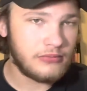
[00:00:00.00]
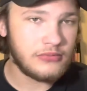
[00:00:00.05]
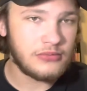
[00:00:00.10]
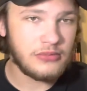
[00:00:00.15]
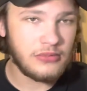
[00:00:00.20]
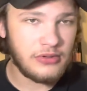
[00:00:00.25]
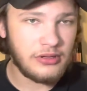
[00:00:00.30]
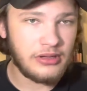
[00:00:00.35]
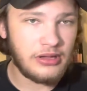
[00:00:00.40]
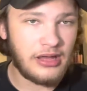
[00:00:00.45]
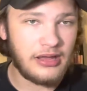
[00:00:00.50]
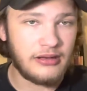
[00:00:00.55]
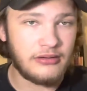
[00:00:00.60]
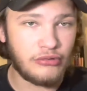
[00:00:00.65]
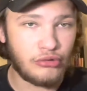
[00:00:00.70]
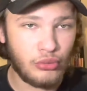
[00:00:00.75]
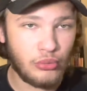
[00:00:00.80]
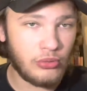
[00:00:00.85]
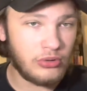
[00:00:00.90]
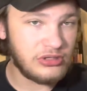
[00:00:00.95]
again,
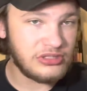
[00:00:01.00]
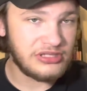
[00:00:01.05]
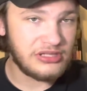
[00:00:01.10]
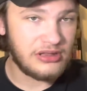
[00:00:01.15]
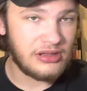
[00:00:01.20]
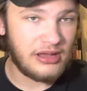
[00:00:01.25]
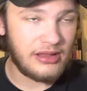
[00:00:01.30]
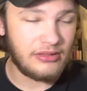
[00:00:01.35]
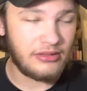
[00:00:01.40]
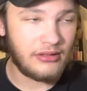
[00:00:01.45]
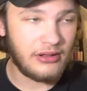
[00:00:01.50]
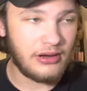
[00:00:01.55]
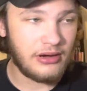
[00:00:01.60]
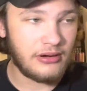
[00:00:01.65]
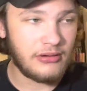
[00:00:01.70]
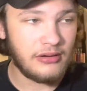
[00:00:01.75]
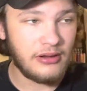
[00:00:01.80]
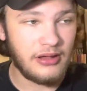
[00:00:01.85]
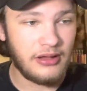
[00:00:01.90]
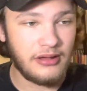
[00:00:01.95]
towards the end there,
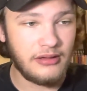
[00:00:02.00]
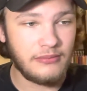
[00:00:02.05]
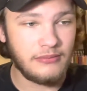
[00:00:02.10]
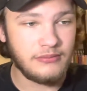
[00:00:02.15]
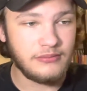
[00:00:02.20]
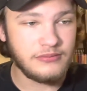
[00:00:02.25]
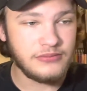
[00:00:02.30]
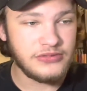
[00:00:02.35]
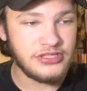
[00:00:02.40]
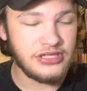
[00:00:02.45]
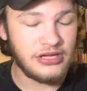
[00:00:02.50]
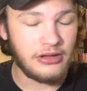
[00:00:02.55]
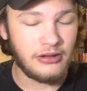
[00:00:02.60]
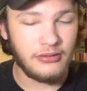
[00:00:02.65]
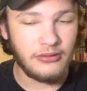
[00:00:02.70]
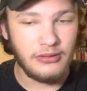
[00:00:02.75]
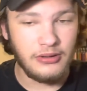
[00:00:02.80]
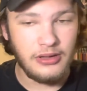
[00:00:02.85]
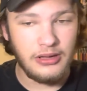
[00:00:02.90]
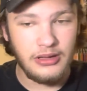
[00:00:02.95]
so
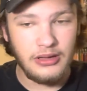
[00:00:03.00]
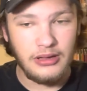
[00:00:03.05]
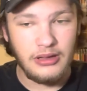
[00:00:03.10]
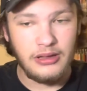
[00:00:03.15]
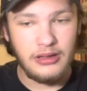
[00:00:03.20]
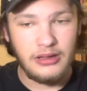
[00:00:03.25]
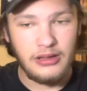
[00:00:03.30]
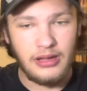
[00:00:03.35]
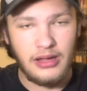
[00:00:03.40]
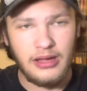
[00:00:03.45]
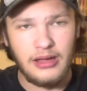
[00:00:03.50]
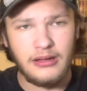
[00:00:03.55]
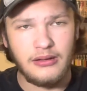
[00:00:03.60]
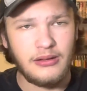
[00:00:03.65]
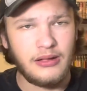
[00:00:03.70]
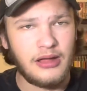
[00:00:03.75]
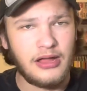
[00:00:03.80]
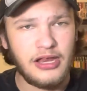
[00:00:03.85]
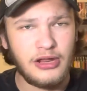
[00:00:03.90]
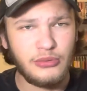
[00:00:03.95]
yeah.
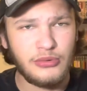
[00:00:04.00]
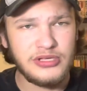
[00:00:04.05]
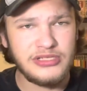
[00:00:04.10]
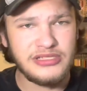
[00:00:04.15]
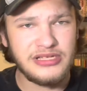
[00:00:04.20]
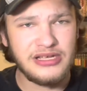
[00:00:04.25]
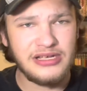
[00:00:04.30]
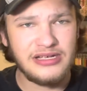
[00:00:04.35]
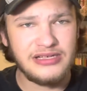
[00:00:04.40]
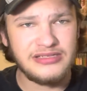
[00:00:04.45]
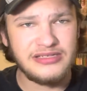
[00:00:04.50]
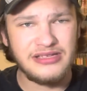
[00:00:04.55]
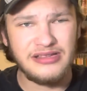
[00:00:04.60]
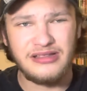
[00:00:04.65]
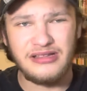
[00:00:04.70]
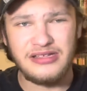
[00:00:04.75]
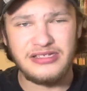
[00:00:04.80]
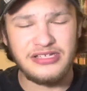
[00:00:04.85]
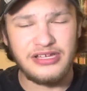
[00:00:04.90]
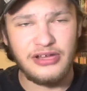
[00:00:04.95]
Anyways guys,
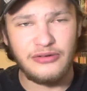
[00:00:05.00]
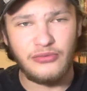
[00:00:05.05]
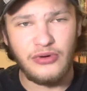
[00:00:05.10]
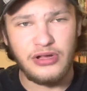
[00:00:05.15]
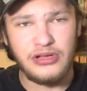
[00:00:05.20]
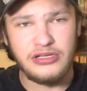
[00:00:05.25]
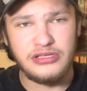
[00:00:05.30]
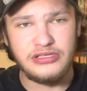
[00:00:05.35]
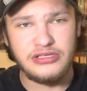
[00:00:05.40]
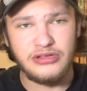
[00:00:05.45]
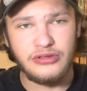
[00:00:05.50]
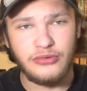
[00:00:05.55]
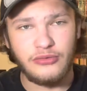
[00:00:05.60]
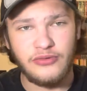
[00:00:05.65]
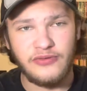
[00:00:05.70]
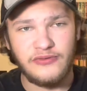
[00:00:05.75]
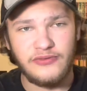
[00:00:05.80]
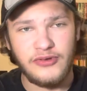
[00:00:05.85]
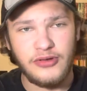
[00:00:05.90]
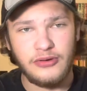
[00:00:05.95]
let's get right into the
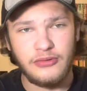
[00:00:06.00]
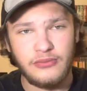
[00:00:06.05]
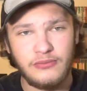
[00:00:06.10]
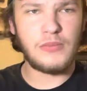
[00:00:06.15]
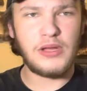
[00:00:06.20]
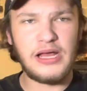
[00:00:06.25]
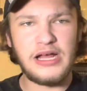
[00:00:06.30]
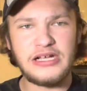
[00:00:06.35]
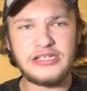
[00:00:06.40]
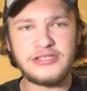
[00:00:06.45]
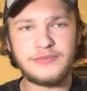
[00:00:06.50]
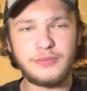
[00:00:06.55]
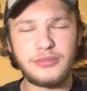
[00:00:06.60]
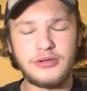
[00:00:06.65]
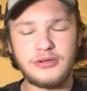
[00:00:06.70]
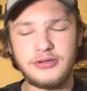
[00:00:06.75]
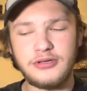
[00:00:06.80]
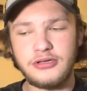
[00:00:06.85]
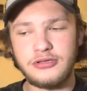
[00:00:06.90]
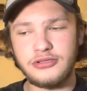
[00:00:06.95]
review. As
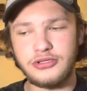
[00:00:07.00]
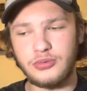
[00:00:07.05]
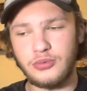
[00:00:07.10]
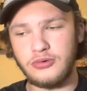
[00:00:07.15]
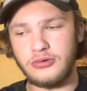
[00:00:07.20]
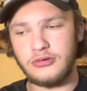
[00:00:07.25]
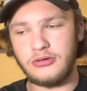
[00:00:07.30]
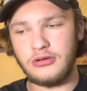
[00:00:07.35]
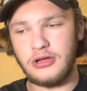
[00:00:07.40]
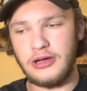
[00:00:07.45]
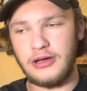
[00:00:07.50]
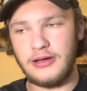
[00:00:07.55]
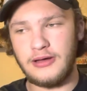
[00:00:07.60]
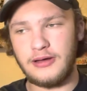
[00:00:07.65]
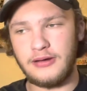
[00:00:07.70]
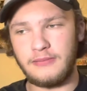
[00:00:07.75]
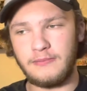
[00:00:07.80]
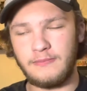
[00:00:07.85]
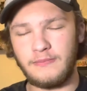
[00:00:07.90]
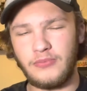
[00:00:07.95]
per
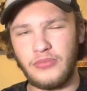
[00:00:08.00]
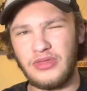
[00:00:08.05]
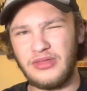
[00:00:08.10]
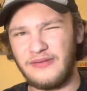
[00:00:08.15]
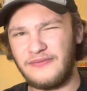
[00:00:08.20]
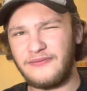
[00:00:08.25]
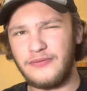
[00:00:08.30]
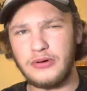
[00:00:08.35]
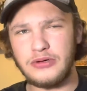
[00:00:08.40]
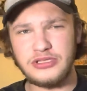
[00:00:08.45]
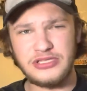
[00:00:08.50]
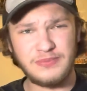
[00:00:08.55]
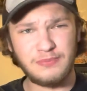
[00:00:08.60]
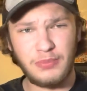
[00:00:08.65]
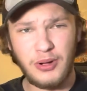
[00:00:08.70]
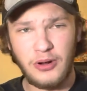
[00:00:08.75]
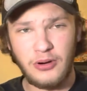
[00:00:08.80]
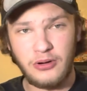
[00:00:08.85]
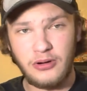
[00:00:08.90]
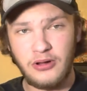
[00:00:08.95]
usual, the first
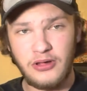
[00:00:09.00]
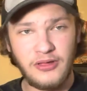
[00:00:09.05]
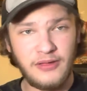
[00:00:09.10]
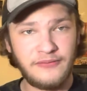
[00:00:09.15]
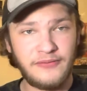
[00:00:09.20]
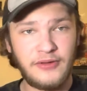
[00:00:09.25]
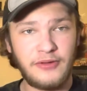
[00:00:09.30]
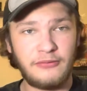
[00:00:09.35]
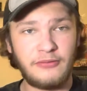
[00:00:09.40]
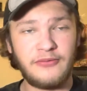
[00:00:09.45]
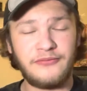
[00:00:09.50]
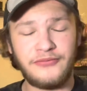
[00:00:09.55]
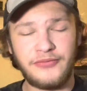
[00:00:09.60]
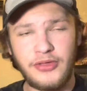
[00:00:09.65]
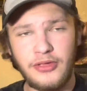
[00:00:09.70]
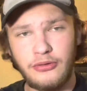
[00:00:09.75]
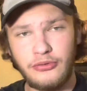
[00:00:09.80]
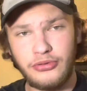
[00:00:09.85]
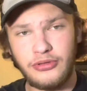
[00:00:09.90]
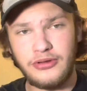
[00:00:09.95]
part of a
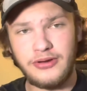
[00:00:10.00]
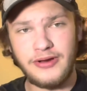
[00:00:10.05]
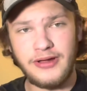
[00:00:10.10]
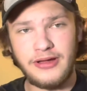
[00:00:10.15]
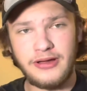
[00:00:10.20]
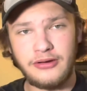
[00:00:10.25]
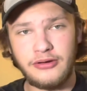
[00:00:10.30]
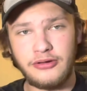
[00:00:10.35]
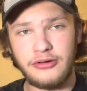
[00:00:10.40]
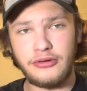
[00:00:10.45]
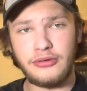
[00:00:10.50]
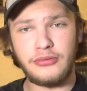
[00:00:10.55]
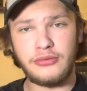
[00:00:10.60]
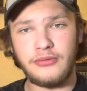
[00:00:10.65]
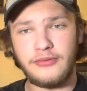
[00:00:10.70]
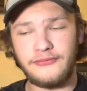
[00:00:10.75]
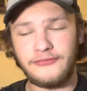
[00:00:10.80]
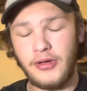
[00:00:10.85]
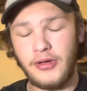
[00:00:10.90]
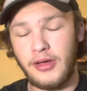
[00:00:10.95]
review that I do
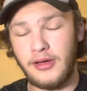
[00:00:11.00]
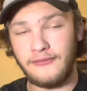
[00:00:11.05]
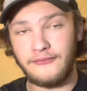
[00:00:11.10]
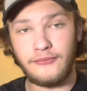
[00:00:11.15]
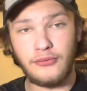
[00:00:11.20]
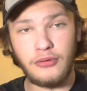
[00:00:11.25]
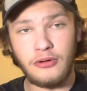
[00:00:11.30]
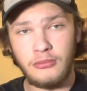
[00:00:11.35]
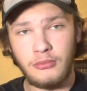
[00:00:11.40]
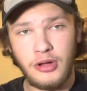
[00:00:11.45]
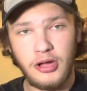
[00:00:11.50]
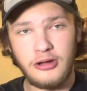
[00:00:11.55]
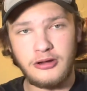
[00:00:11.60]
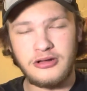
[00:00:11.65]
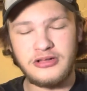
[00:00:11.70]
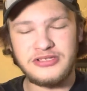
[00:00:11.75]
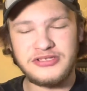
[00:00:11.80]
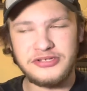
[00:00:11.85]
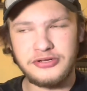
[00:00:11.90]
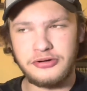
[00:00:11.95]
for a
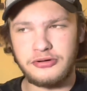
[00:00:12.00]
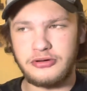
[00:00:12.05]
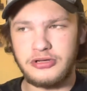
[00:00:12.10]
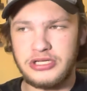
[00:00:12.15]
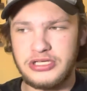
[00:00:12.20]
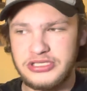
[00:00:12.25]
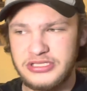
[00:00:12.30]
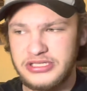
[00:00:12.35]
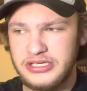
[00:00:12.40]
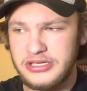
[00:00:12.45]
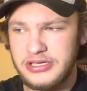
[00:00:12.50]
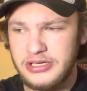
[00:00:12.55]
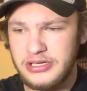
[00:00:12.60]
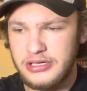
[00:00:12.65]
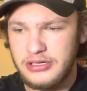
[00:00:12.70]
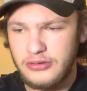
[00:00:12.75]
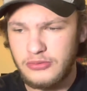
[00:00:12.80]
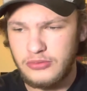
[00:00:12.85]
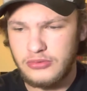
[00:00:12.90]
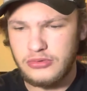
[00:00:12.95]
manga series
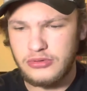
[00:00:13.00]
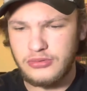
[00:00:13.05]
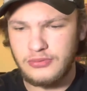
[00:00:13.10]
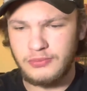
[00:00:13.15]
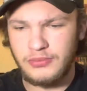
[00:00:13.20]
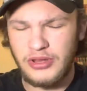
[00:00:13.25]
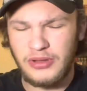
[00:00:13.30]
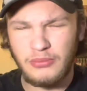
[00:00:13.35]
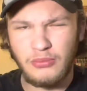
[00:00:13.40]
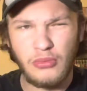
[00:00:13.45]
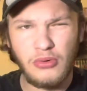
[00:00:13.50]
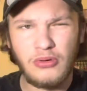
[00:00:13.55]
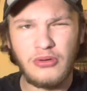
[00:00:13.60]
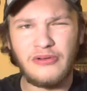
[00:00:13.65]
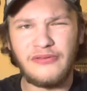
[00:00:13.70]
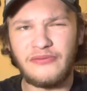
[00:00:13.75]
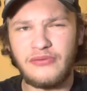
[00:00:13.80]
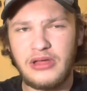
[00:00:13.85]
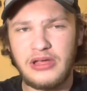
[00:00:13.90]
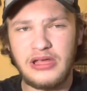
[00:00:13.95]
will be more
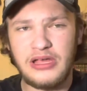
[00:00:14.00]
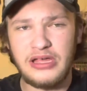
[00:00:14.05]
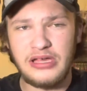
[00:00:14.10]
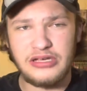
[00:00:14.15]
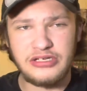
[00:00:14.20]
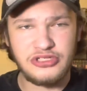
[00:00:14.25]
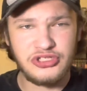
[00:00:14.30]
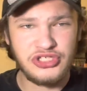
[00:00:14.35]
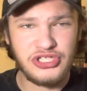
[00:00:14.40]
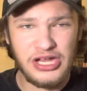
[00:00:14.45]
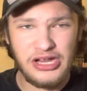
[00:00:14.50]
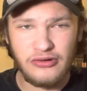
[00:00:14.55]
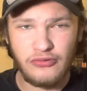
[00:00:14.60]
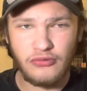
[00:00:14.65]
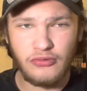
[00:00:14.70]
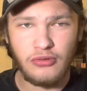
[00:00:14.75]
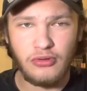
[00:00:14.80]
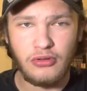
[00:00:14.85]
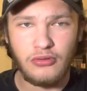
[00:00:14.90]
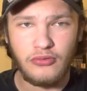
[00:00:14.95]
of like a
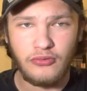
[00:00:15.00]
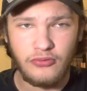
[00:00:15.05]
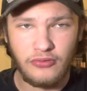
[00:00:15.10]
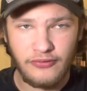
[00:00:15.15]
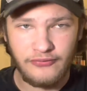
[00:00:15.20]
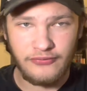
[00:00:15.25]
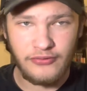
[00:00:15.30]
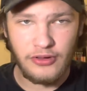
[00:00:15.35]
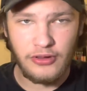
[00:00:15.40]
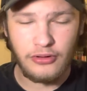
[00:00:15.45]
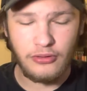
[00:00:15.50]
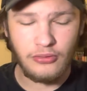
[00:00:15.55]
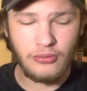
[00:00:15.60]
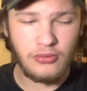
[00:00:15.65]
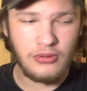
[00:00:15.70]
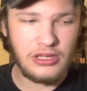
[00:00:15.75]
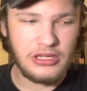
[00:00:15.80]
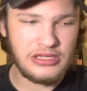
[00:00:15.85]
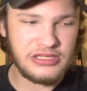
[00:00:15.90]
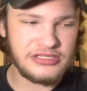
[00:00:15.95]
general
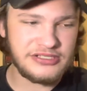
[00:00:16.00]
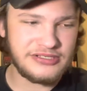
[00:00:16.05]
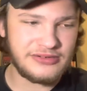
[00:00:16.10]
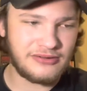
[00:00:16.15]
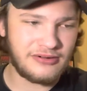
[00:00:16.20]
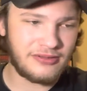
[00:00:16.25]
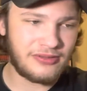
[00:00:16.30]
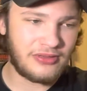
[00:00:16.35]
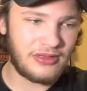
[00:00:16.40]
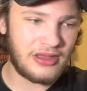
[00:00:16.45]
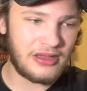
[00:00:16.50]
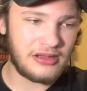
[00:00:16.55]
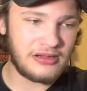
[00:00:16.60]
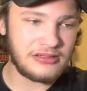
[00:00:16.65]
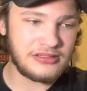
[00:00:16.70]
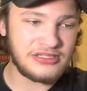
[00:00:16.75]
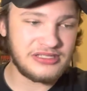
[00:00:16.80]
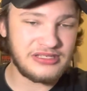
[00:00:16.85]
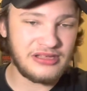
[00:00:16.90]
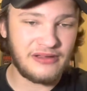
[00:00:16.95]
review sort of
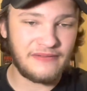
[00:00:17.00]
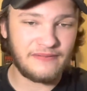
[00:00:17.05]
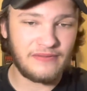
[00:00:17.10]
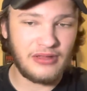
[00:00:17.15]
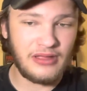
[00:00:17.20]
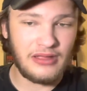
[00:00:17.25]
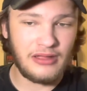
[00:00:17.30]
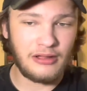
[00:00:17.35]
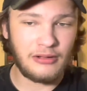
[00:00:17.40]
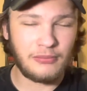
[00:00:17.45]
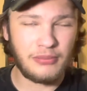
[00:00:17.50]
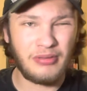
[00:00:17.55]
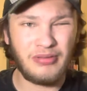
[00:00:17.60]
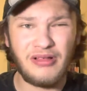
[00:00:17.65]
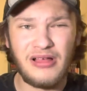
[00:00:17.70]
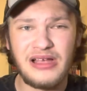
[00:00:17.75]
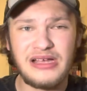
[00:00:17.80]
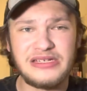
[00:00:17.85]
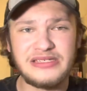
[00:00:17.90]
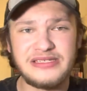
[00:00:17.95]
thing, stuff that
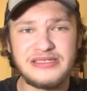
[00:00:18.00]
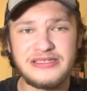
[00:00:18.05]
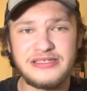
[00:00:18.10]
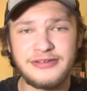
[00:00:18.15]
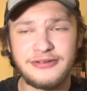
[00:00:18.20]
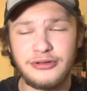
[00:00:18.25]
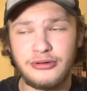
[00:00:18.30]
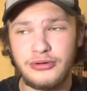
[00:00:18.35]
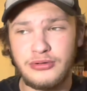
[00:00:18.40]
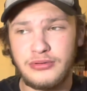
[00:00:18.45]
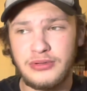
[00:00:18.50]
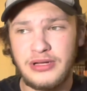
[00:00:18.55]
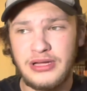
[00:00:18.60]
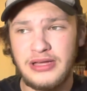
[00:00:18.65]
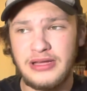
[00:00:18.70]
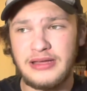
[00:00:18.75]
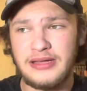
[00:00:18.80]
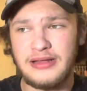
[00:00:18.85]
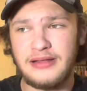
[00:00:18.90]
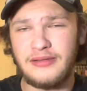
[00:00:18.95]
applies to
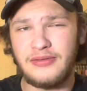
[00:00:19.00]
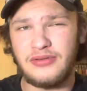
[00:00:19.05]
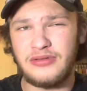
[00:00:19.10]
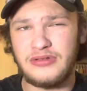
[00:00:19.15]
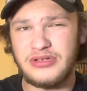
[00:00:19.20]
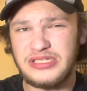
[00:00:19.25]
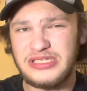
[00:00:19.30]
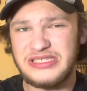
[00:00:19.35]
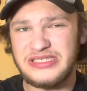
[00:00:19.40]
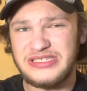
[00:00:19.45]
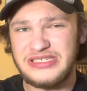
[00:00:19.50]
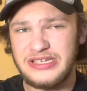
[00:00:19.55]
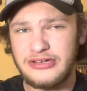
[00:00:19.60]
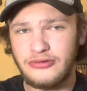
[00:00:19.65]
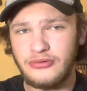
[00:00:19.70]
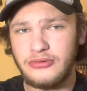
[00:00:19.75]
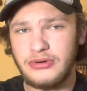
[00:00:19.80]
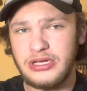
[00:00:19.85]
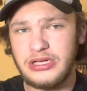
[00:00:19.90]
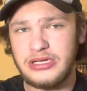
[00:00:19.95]
the
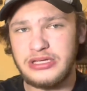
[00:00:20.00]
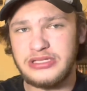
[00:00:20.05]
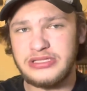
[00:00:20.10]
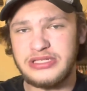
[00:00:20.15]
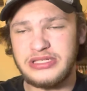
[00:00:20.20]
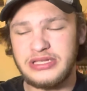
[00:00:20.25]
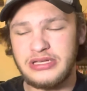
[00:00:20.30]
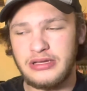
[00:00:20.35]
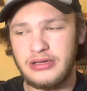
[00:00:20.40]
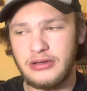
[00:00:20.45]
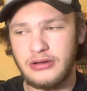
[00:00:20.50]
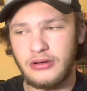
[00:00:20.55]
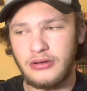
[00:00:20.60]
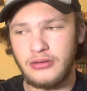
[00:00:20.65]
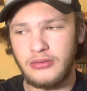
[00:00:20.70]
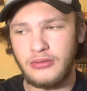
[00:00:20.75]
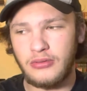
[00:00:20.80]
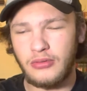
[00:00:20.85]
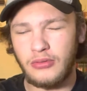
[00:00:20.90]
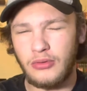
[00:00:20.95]
series
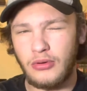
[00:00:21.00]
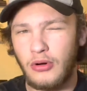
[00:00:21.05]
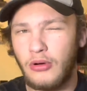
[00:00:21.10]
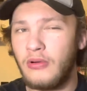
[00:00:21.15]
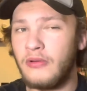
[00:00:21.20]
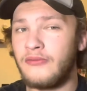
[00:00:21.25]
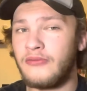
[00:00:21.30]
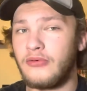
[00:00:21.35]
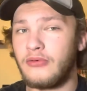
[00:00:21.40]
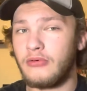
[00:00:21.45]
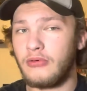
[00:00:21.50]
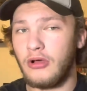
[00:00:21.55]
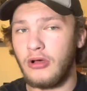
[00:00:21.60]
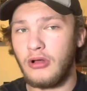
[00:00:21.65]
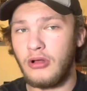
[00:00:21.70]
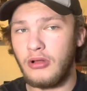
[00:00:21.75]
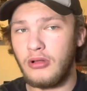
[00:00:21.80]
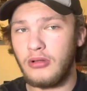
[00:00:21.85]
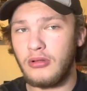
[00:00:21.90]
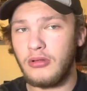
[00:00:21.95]

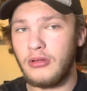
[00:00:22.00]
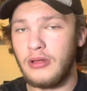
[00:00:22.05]
overall,